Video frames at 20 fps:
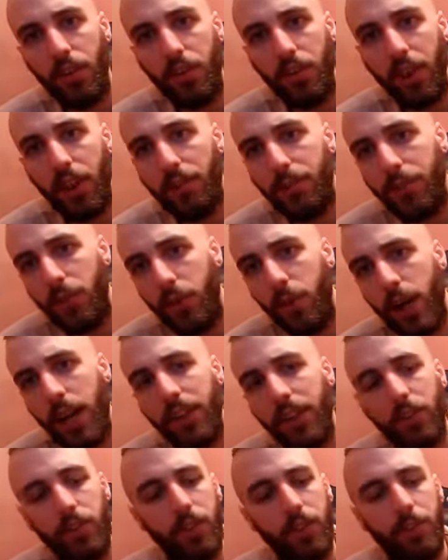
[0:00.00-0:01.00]
on the FU
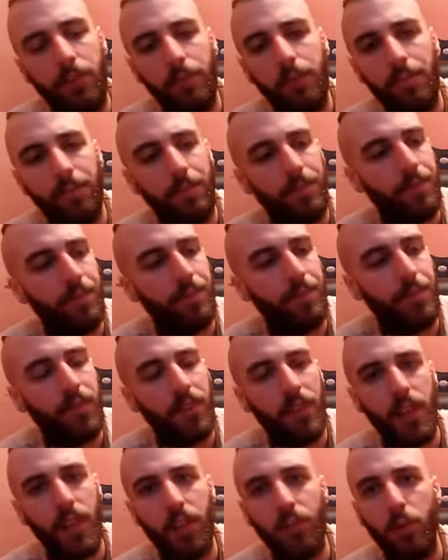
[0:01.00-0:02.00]
Hatton.
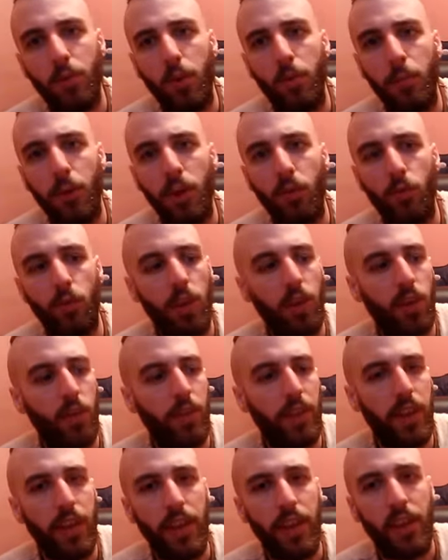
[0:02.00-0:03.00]
That's what I'm going to run
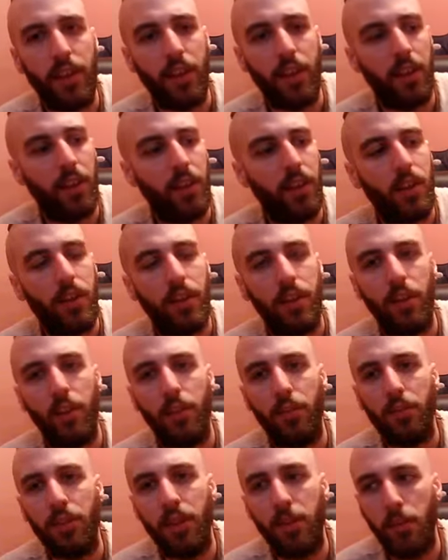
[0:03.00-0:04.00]
on there.
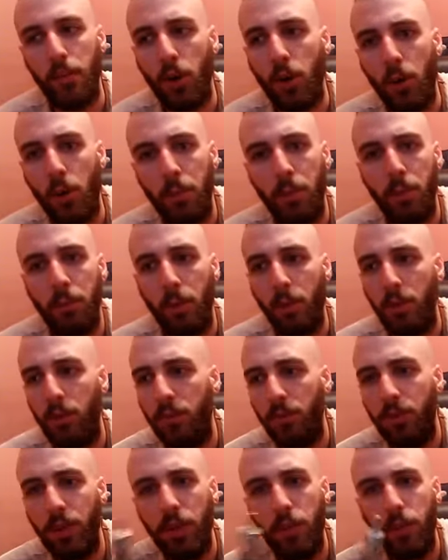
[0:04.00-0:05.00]
Obviously my copper
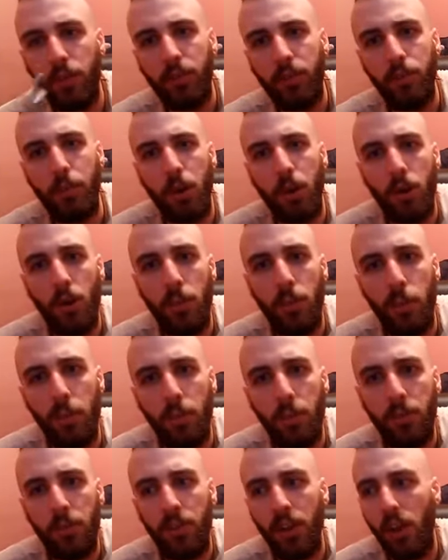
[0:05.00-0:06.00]
Plume is for my copper
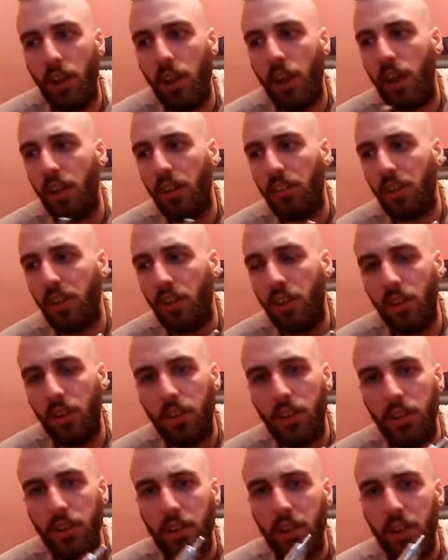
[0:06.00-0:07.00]
Surlance a lot.
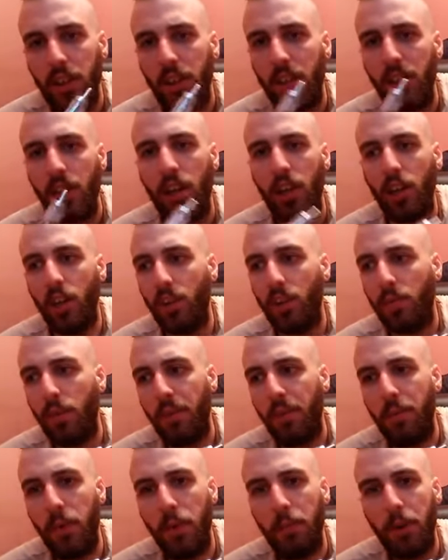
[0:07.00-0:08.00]
I like to
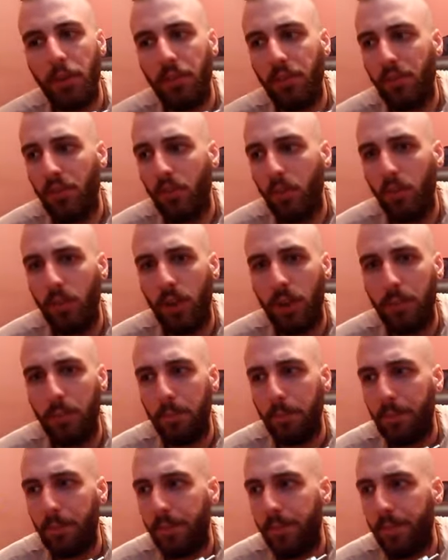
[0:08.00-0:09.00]
have my mods all
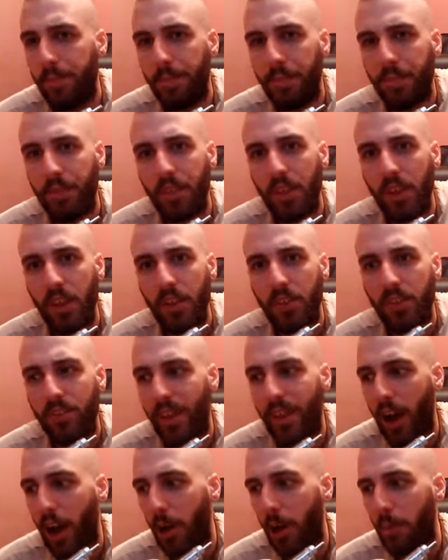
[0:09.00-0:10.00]

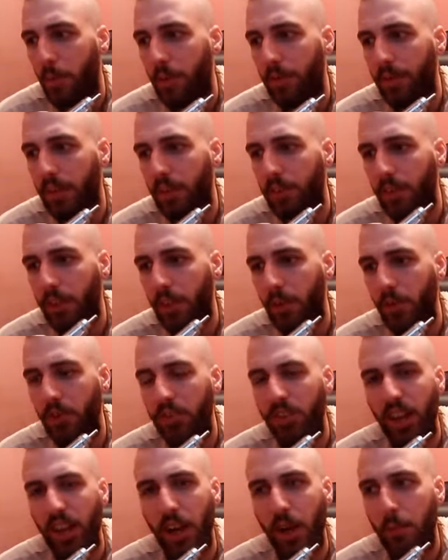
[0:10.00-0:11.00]
set up with different little
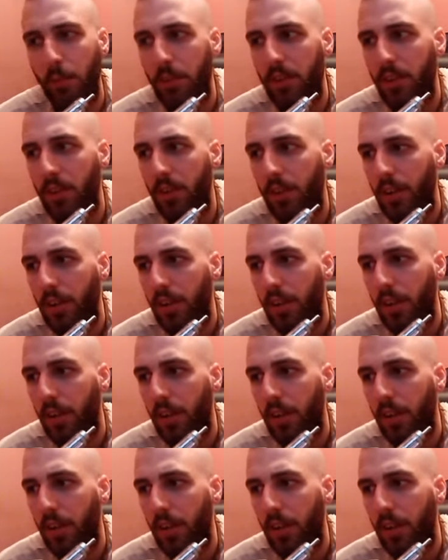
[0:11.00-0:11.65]
setups.